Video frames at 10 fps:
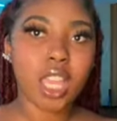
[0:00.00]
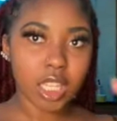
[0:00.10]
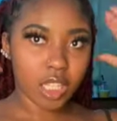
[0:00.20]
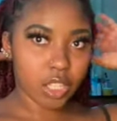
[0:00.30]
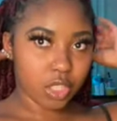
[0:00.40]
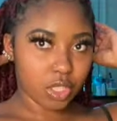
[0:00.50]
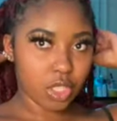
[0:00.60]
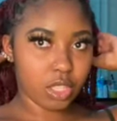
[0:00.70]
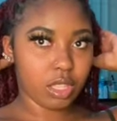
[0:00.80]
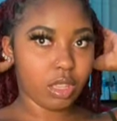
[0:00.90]
You know,
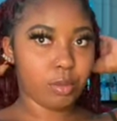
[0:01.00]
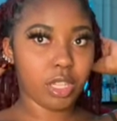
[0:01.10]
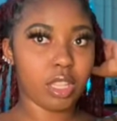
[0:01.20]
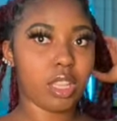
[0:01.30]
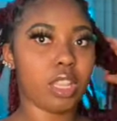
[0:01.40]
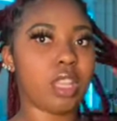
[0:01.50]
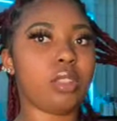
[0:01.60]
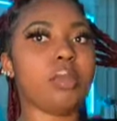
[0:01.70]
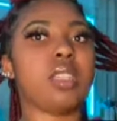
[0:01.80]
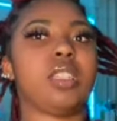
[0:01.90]
you could bring a little
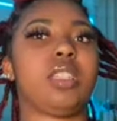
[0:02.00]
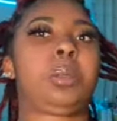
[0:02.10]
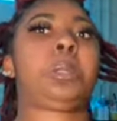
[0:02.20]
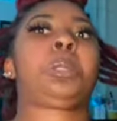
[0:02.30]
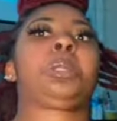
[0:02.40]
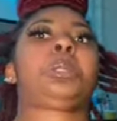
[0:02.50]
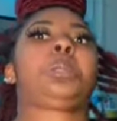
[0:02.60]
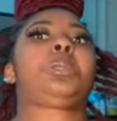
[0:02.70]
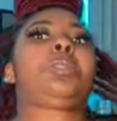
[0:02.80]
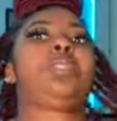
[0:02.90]
bit
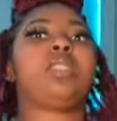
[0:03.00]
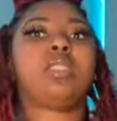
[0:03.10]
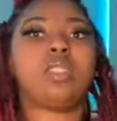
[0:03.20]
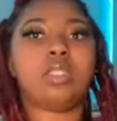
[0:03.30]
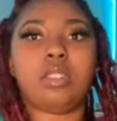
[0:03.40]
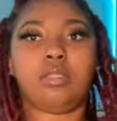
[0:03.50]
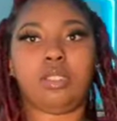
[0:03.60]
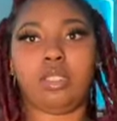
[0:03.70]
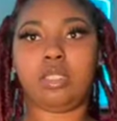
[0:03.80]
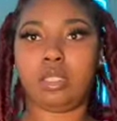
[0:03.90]
to the
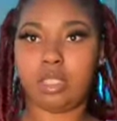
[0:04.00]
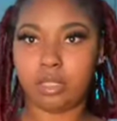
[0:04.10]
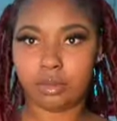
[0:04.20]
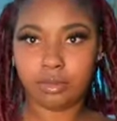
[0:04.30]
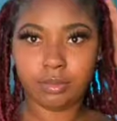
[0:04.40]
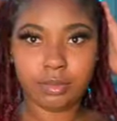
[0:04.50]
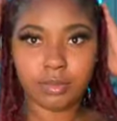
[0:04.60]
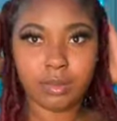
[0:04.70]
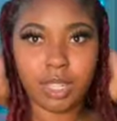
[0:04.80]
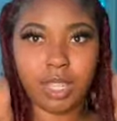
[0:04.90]
front again.
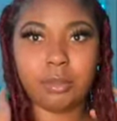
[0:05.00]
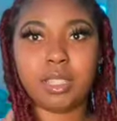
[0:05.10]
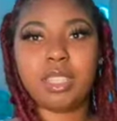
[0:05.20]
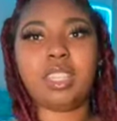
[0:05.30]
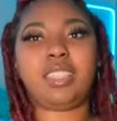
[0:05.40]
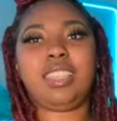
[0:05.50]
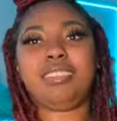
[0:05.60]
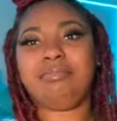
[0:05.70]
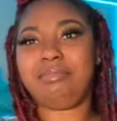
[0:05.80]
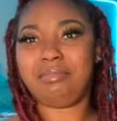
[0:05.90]
But then
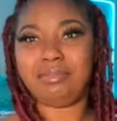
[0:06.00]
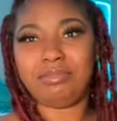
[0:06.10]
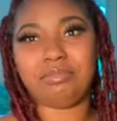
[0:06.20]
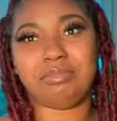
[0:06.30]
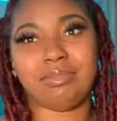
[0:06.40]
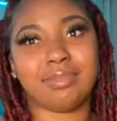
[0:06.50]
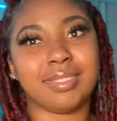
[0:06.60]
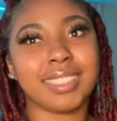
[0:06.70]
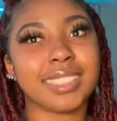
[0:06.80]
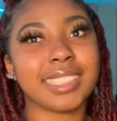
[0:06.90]
again,
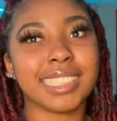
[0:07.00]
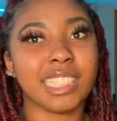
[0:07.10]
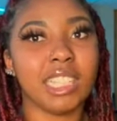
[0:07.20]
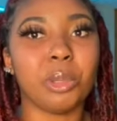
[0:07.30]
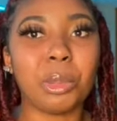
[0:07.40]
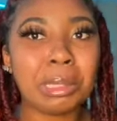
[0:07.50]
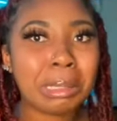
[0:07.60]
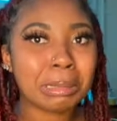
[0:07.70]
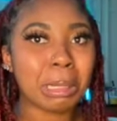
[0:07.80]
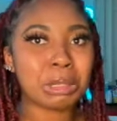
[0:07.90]
it look weird like
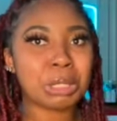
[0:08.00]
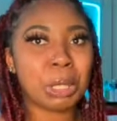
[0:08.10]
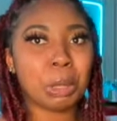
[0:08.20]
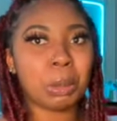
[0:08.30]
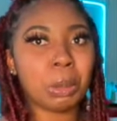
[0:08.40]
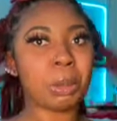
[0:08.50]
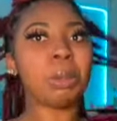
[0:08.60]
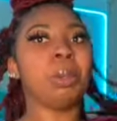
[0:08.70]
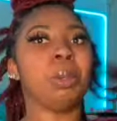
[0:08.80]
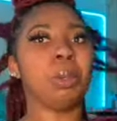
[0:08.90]
that, so
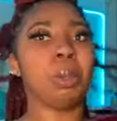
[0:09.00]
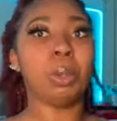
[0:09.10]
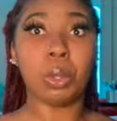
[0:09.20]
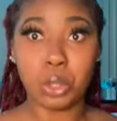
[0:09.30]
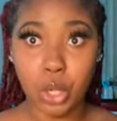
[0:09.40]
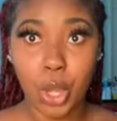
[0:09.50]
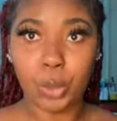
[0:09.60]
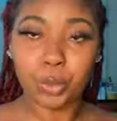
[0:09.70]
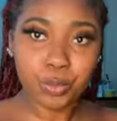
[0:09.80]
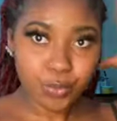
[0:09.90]
no.
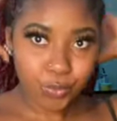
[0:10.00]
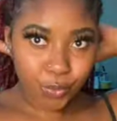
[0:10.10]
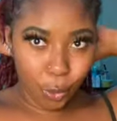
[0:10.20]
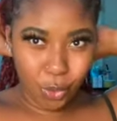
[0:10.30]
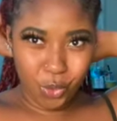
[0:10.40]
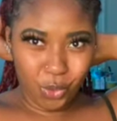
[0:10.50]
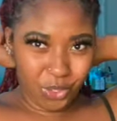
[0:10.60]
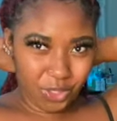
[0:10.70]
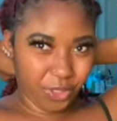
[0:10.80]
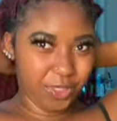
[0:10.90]
Ooh, you
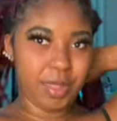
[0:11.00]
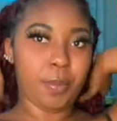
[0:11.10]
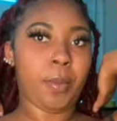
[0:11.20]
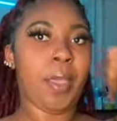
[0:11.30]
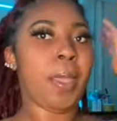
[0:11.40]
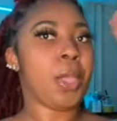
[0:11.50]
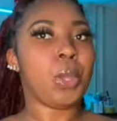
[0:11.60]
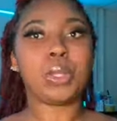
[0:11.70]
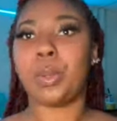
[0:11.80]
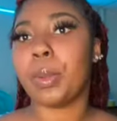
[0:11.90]
saw the
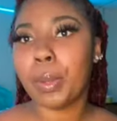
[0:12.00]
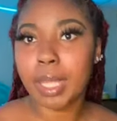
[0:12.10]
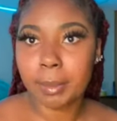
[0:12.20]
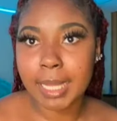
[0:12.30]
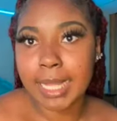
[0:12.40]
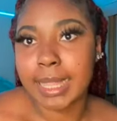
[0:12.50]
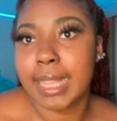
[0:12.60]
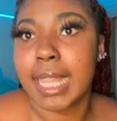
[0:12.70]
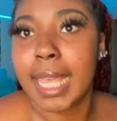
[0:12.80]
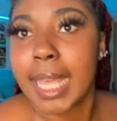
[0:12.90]
So we're gonna keep it like
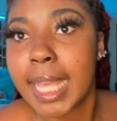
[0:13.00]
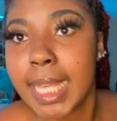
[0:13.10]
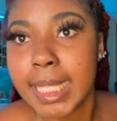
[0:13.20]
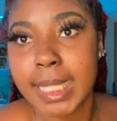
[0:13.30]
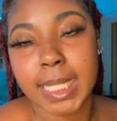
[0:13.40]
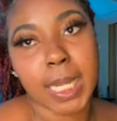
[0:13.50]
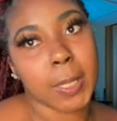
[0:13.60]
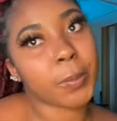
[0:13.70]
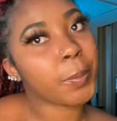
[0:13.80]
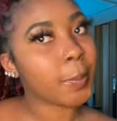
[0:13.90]
this, you know?
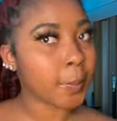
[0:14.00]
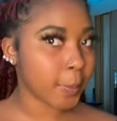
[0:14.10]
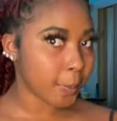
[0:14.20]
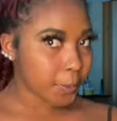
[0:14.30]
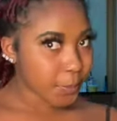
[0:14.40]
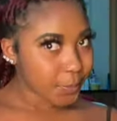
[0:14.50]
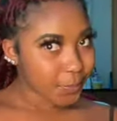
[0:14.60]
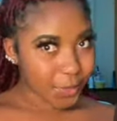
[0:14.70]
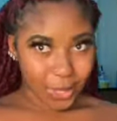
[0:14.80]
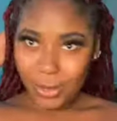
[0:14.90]

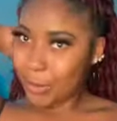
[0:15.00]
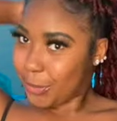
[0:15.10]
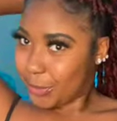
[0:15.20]
Yeah.